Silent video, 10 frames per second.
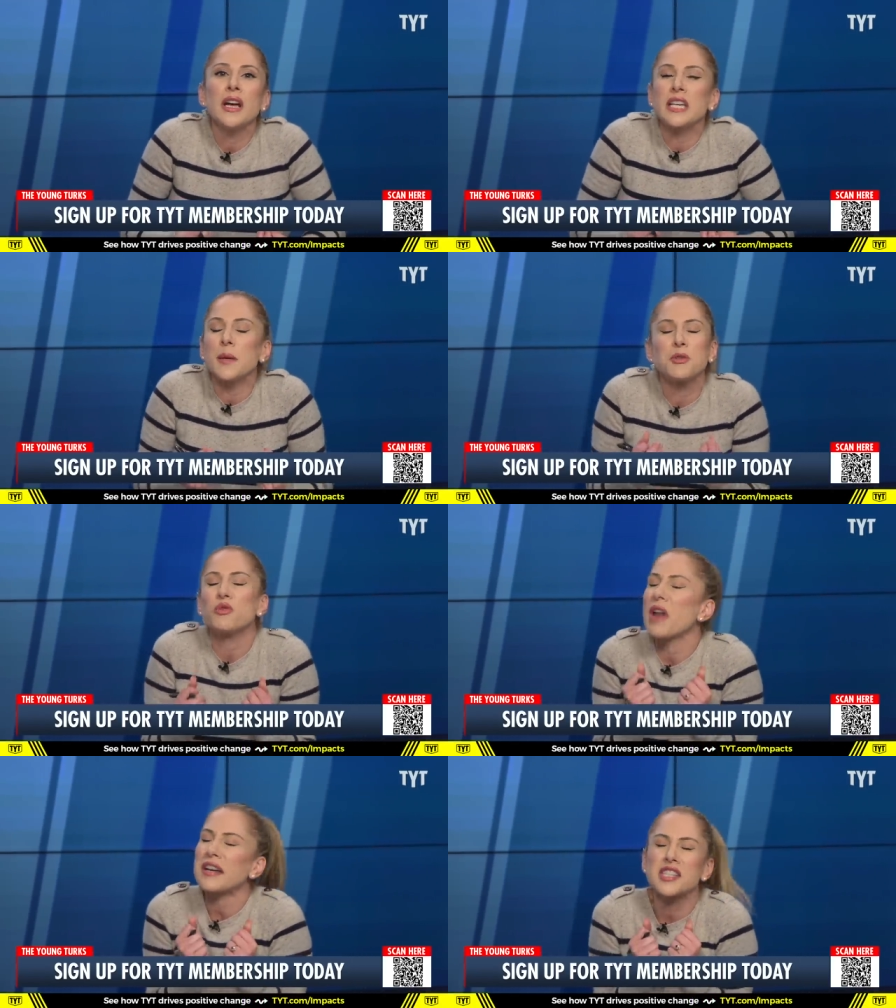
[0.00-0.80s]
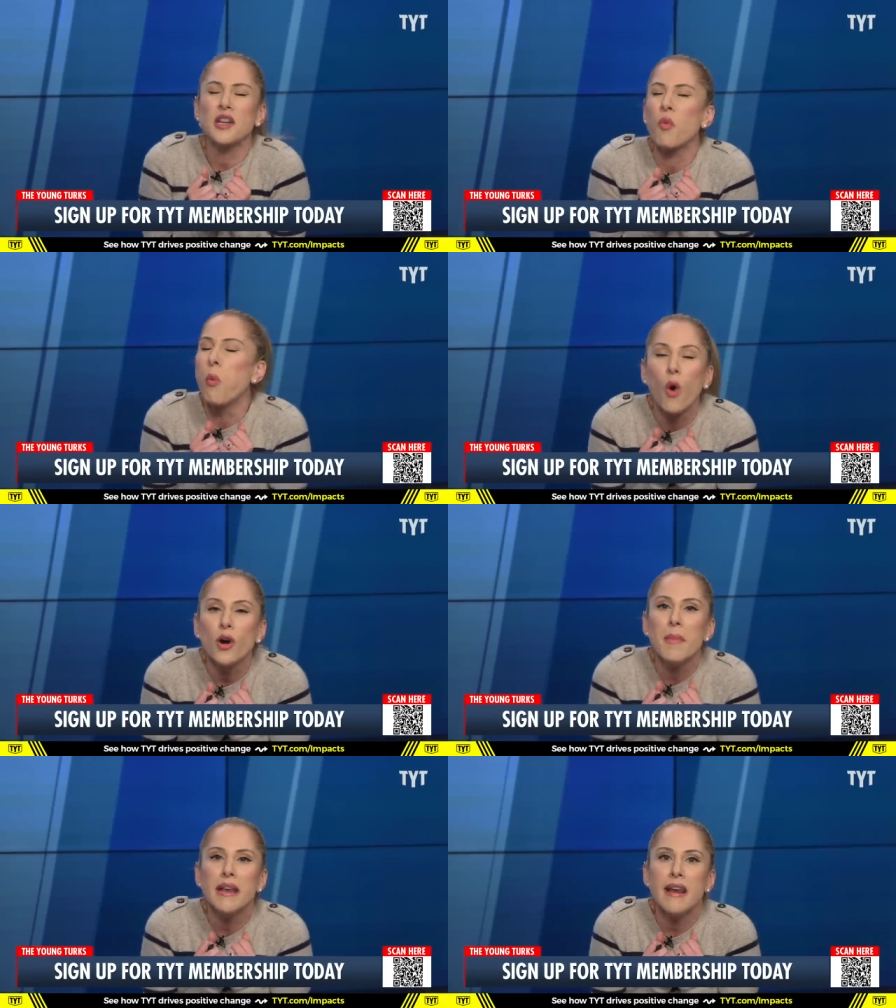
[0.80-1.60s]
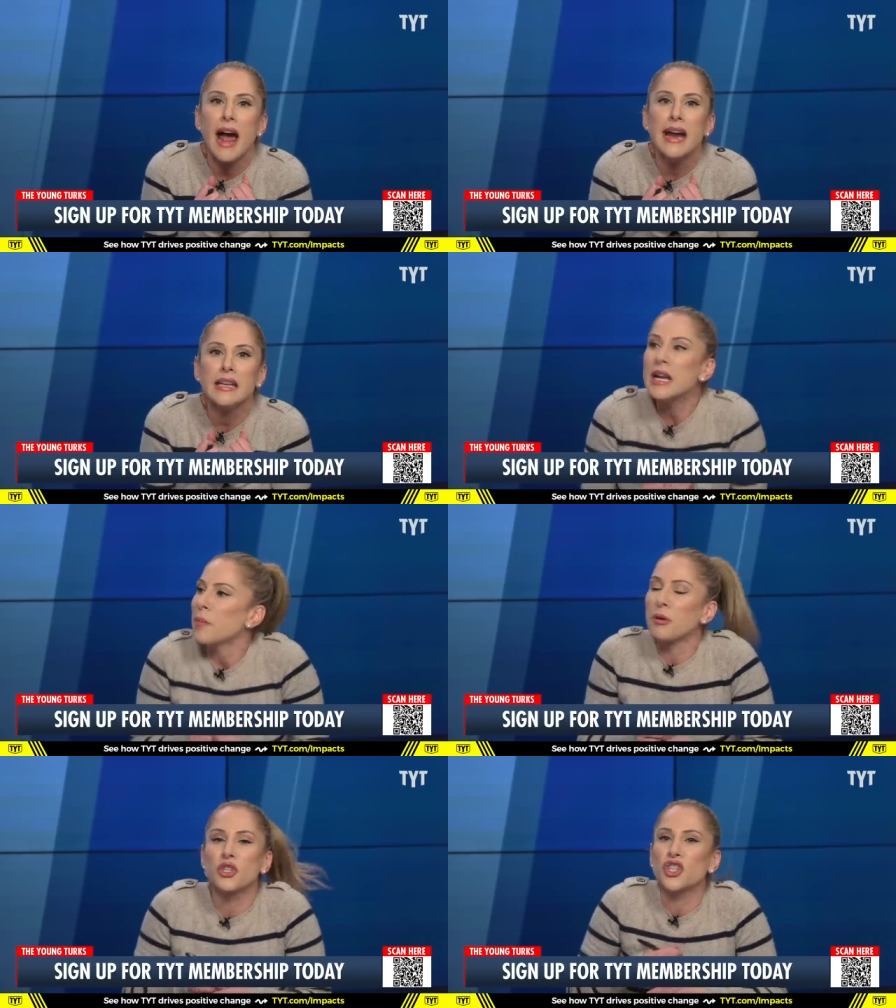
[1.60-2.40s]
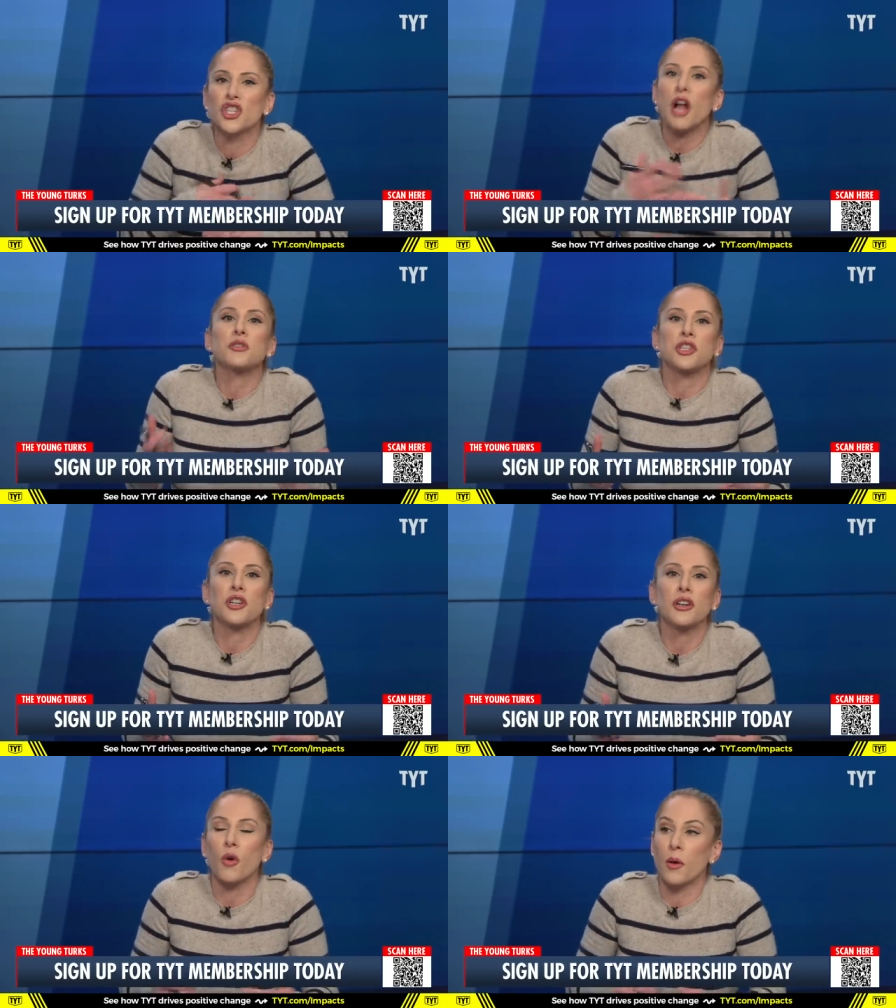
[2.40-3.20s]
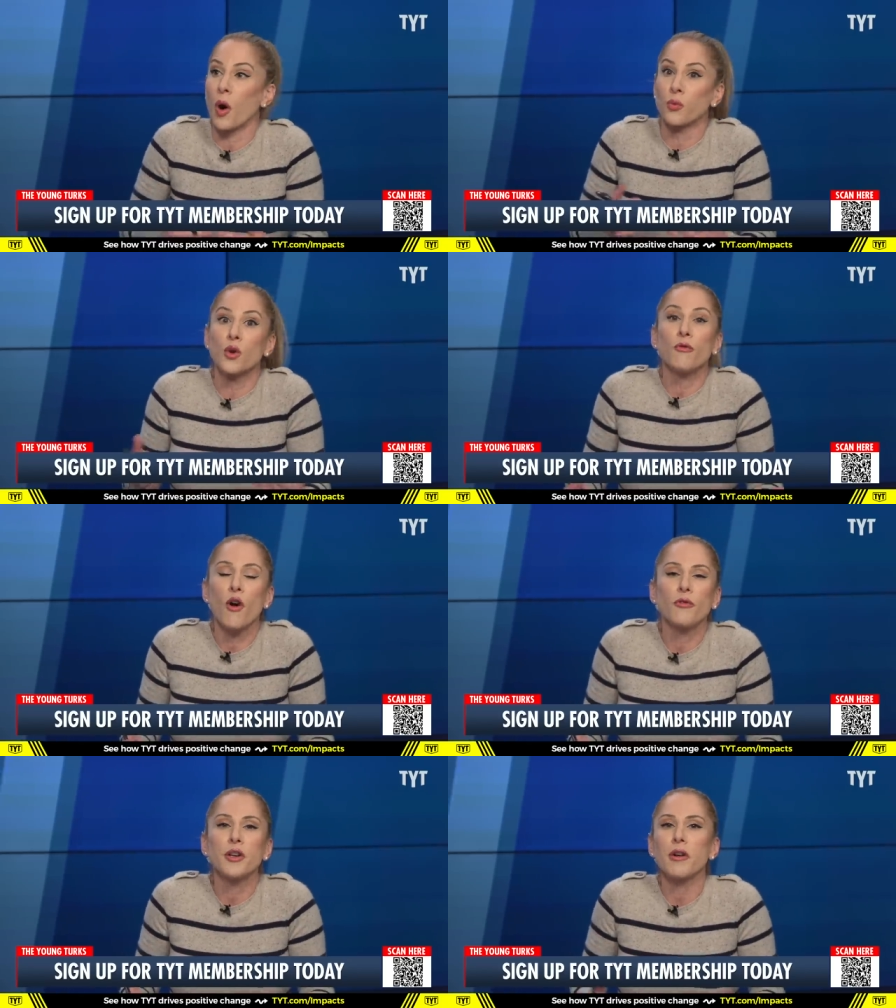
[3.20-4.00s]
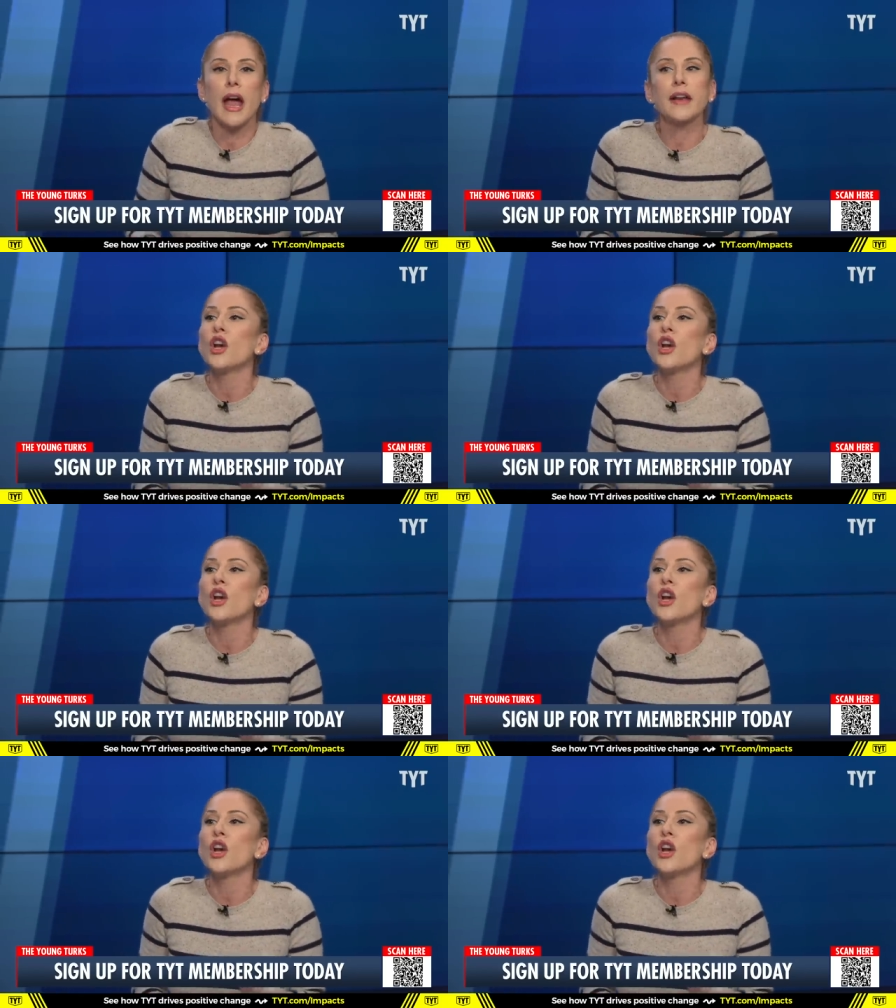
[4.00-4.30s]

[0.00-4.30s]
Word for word: keeps you nice and warm at night, puts shelter or a roof over your head,